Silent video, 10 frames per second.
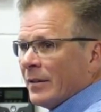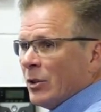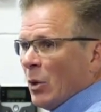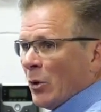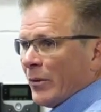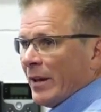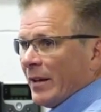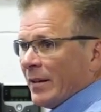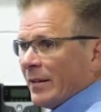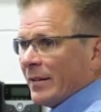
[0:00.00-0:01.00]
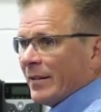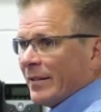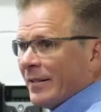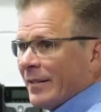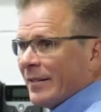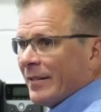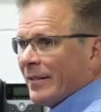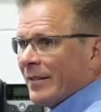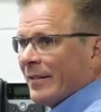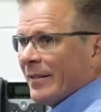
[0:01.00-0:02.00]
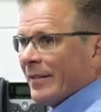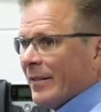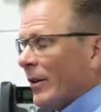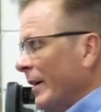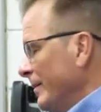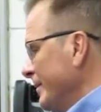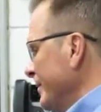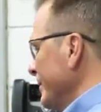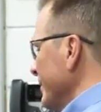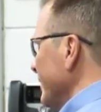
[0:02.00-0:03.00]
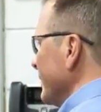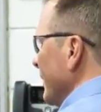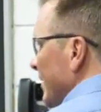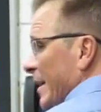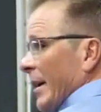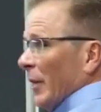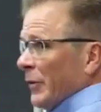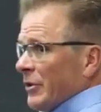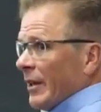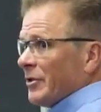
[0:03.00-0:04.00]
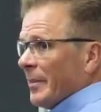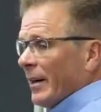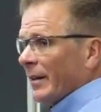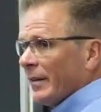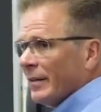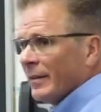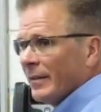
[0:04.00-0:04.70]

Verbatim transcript: You won't read it? I might not. Okay. It's here if you change your mind.